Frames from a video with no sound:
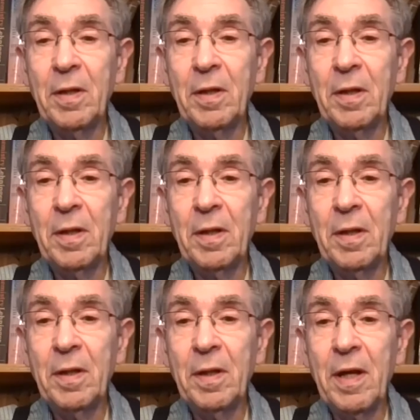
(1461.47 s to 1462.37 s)

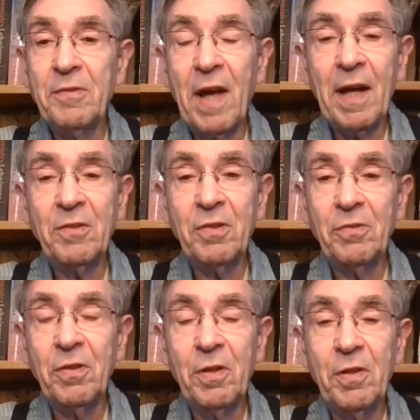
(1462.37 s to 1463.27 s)
has
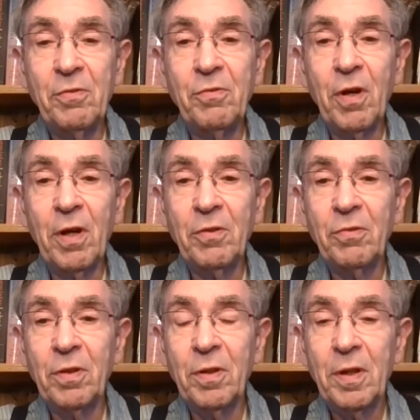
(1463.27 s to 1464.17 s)
access to these
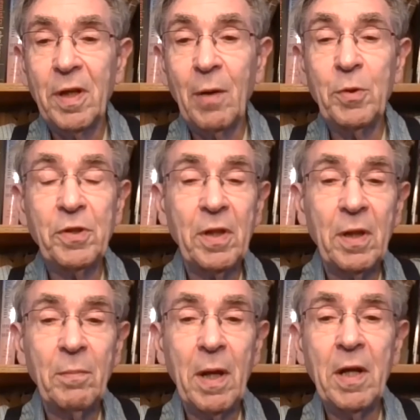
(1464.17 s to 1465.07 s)
drugs. I wish
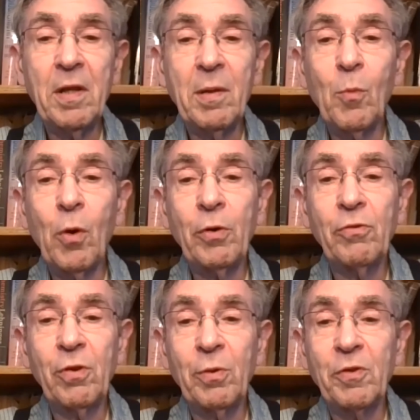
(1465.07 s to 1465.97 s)
many of them weren't
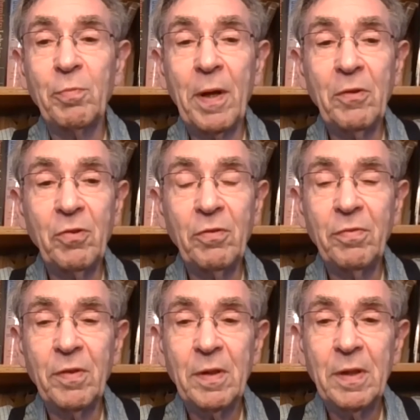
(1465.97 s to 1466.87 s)
so expensive,
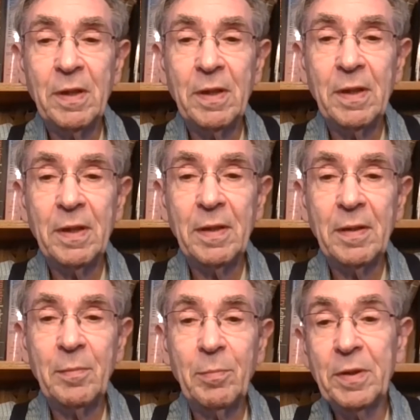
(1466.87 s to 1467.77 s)

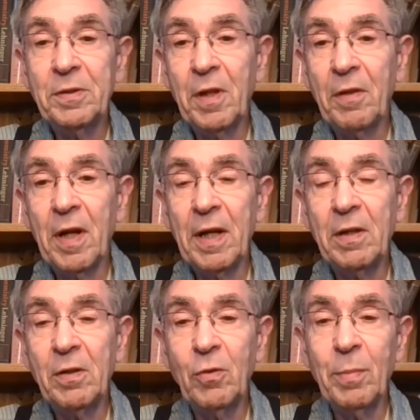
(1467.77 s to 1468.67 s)
but there's nothing I
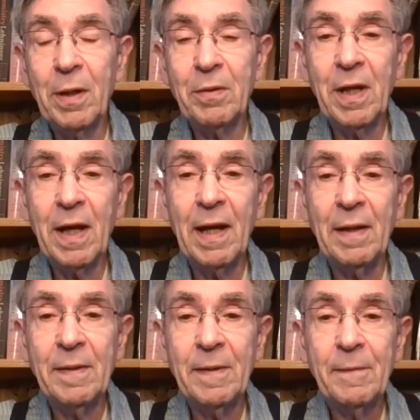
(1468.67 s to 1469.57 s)
can do about
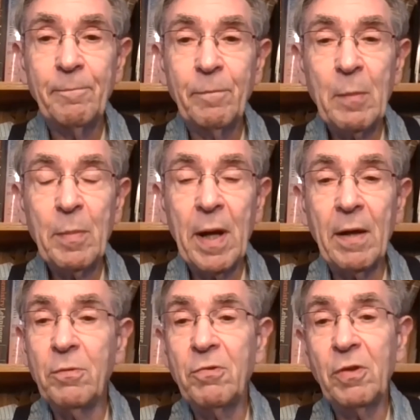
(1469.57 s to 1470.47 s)
that. But I
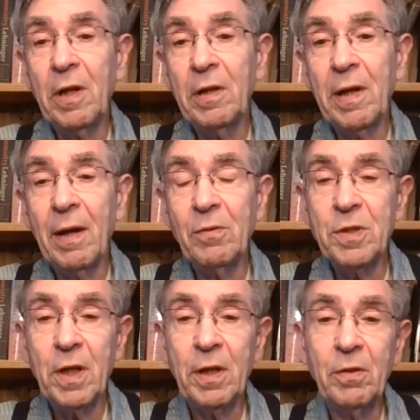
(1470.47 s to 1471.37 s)
don't see any
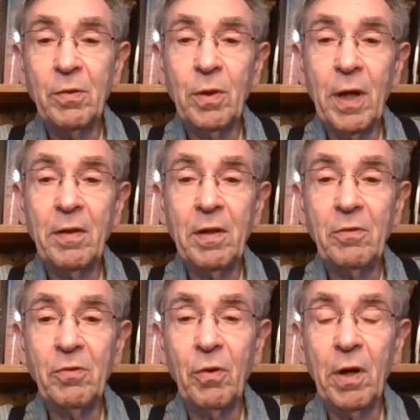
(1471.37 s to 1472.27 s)
downside to it. I think
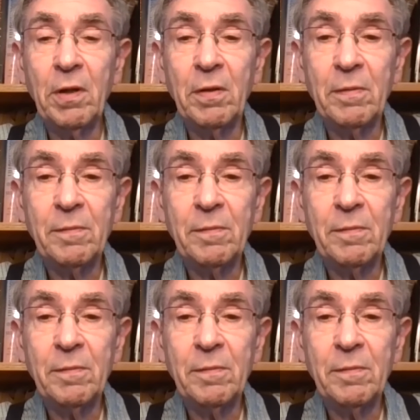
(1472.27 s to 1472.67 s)
it's great.